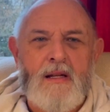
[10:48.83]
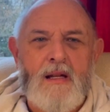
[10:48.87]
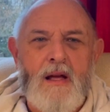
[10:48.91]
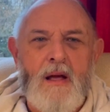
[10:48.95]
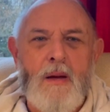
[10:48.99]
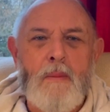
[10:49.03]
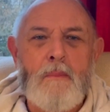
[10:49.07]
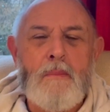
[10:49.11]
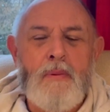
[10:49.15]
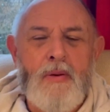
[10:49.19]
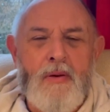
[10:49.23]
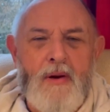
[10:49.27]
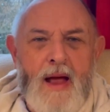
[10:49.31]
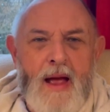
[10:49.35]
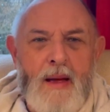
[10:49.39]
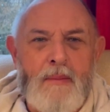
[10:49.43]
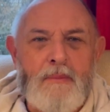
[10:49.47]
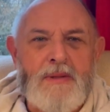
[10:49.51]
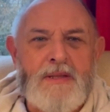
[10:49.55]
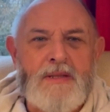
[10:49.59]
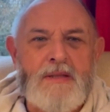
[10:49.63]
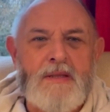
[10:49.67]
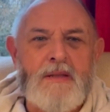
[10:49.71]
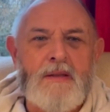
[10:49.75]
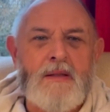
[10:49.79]
And
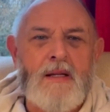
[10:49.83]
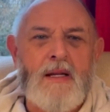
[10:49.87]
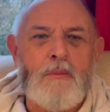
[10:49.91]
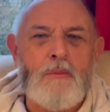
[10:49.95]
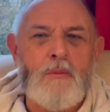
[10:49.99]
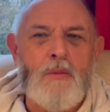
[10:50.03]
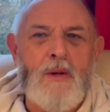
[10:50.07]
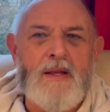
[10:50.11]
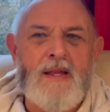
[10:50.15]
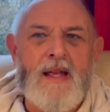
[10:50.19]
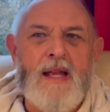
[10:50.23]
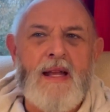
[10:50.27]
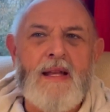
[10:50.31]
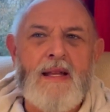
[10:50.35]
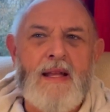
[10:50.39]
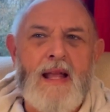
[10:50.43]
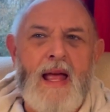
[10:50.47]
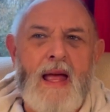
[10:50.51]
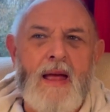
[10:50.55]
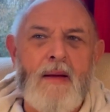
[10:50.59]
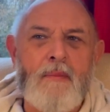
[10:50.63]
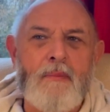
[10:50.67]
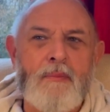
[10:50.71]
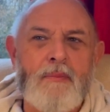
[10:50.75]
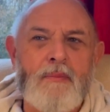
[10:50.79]
perhaps within
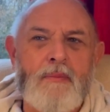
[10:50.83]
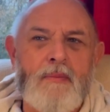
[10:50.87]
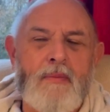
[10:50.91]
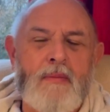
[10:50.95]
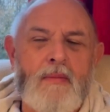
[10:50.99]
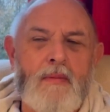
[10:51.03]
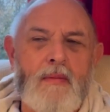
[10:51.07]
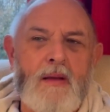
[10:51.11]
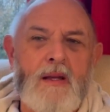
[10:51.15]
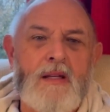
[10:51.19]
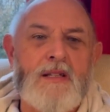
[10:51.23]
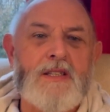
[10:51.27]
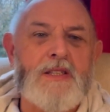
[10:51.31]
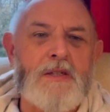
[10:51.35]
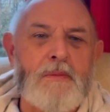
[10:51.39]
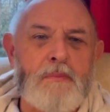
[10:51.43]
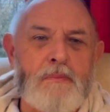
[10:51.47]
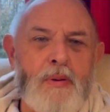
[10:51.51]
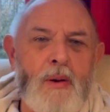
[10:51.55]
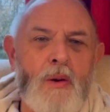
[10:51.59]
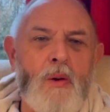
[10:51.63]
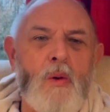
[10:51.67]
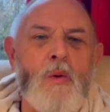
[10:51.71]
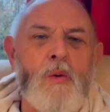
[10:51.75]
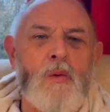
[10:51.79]
that
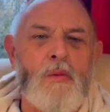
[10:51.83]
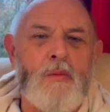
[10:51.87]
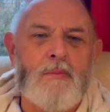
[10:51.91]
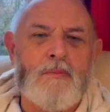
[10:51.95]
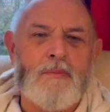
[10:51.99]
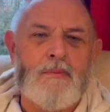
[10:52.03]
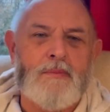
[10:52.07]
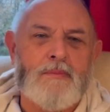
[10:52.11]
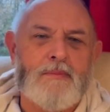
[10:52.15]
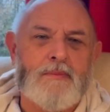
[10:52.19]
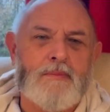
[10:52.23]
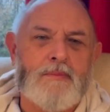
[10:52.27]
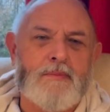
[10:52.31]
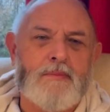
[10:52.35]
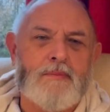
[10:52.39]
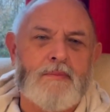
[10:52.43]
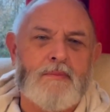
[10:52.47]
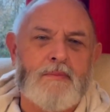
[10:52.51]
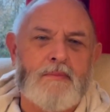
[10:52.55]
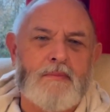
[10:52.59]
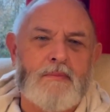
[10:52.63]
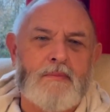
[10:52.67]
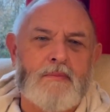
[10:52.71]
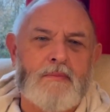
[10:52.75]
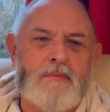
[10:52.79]
support,
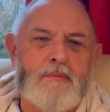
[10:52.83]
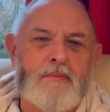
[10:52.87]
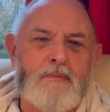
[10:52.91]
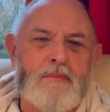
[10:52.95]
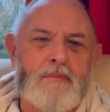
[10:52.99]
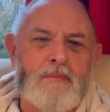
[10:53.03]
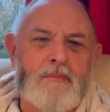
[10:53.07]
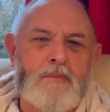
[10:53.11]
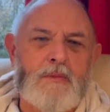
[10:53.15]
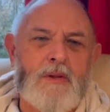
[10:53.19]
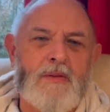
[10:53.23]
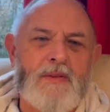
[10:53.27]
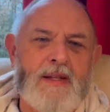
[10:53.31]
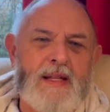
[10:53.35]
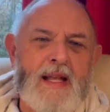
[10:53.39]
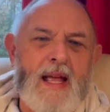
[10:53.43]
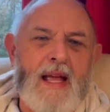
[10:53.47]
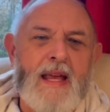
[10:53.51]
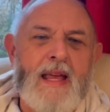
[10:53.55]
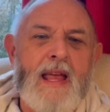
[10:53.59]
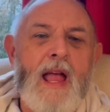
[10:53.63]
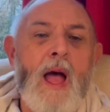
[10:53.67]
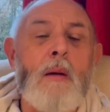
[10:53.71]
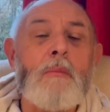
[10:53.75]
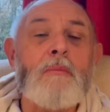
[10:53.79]
within
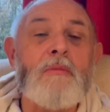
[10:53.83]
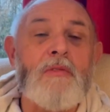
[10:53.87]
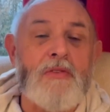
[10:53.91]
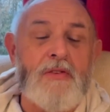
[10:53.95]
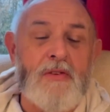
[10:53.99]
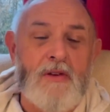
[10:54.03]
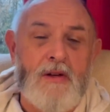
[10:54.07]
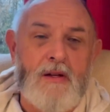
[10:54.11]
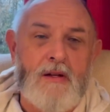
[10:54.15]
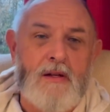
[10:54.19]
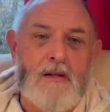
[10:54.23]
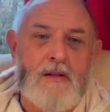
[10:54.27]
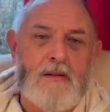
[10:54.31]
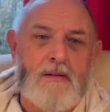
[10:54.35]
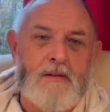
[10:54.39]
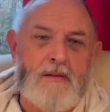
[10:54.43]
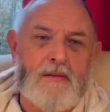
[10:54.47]
that comfort,